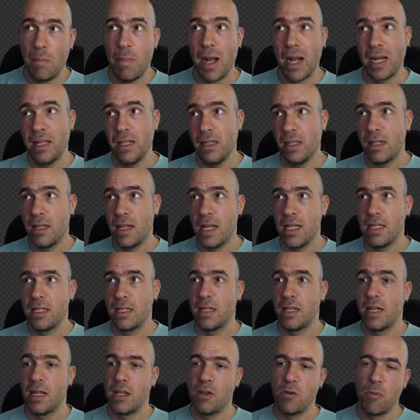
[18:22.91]
Back in the
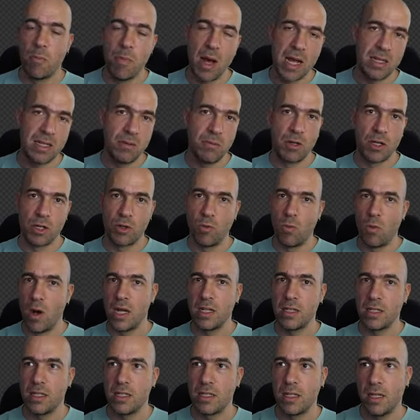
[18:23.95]
days, you buy ZBrush
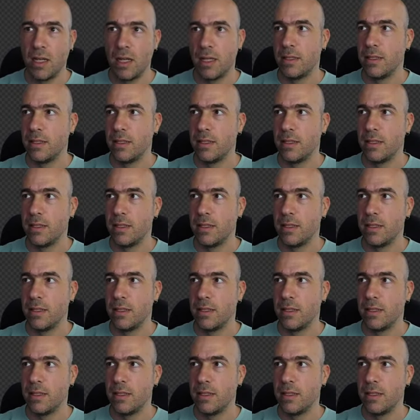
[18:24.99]
once